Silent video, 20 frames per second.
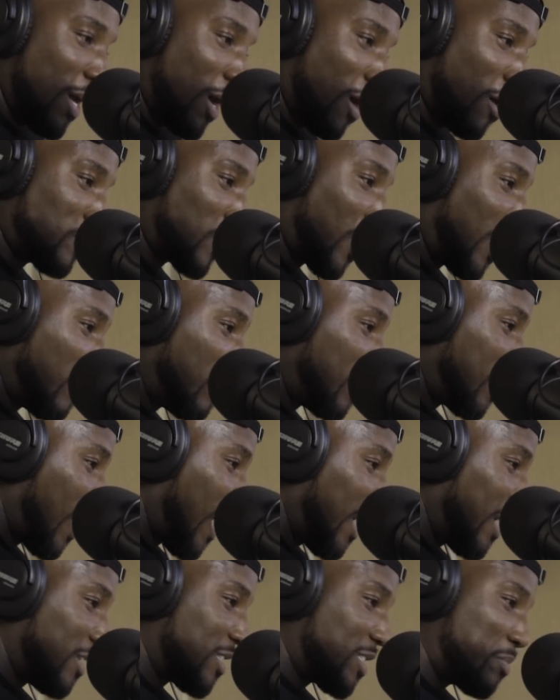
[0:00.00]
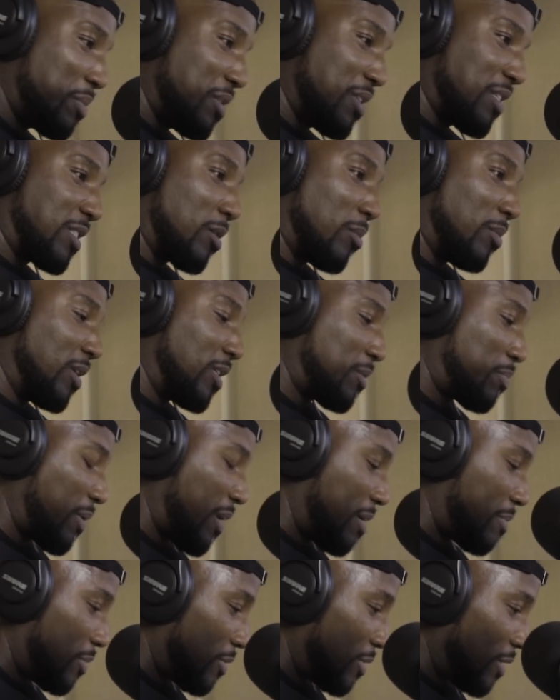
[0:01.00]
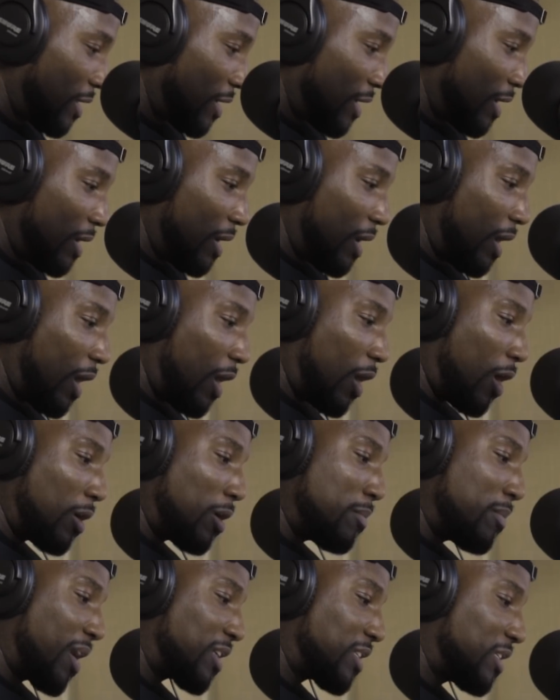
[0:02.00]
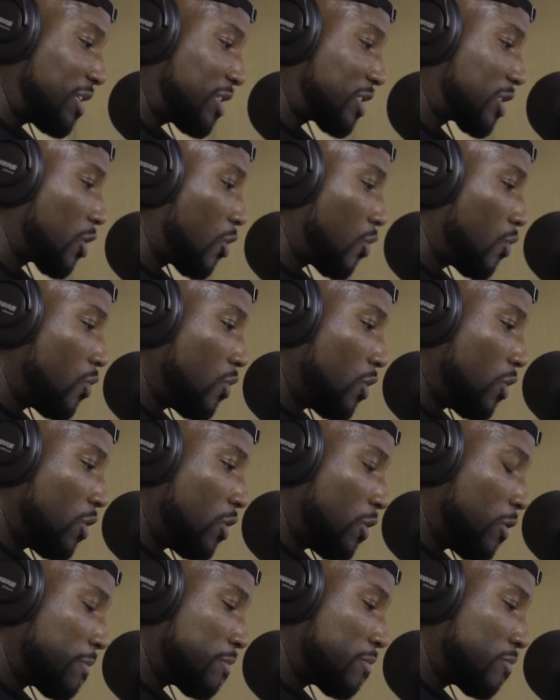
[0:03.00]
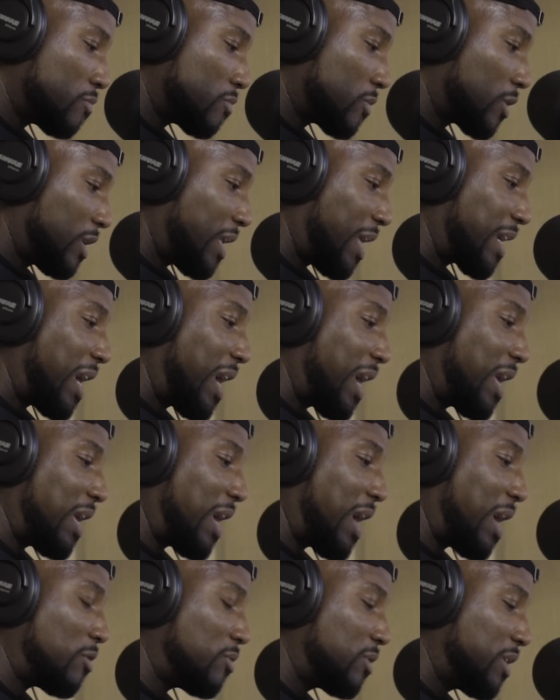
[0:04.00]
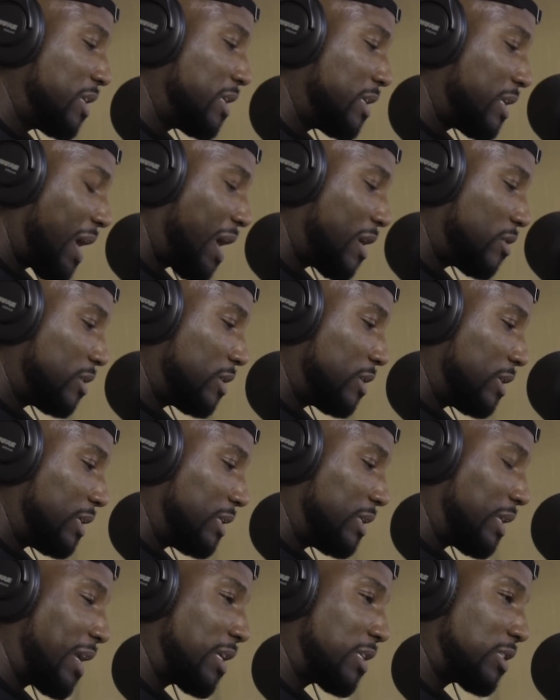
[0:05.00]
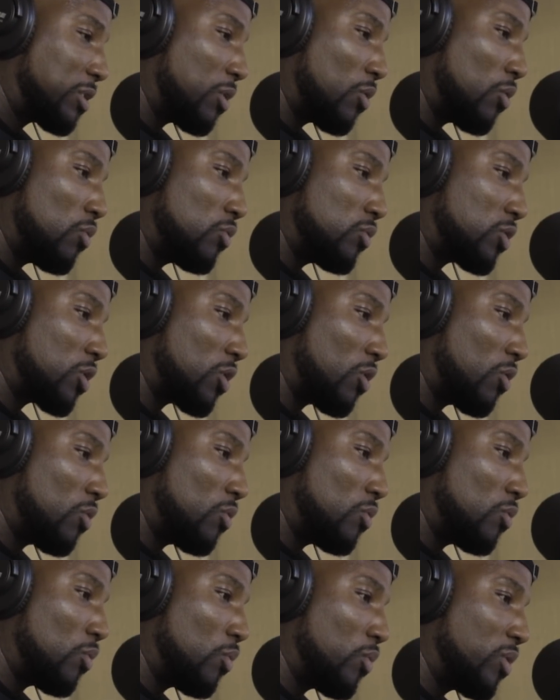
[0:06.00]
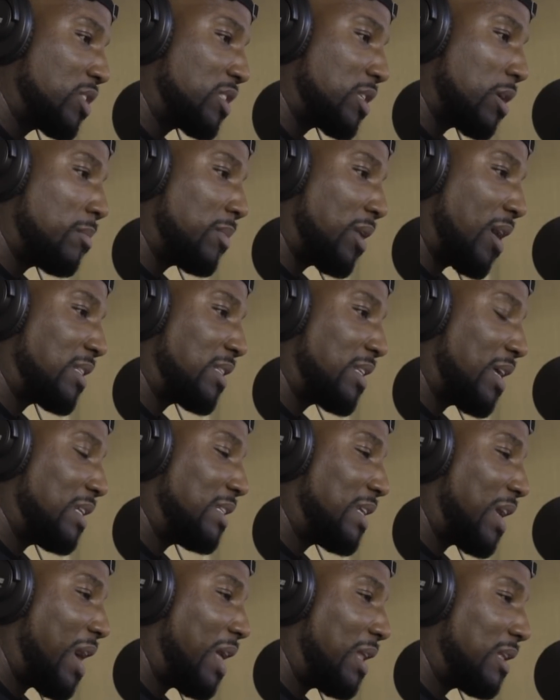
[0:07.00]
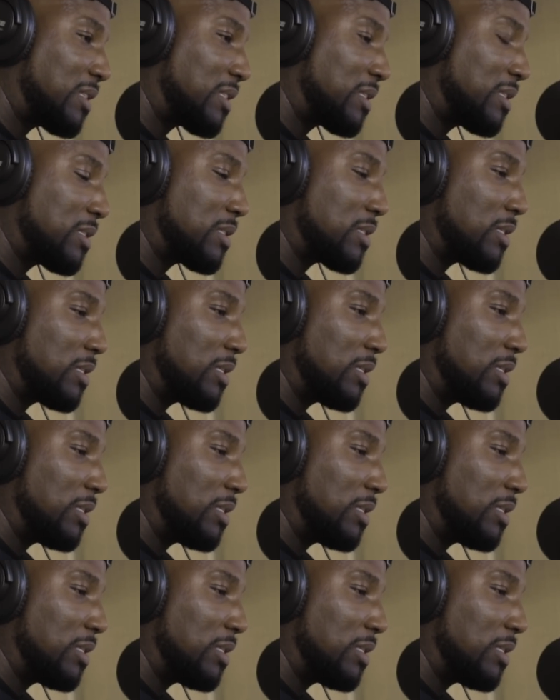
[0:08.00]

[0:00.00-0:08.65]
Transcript: I'm trying to be out here to spend some of this paper. Let me ask you this: so, like, how did it how like so with something like that, dialysis,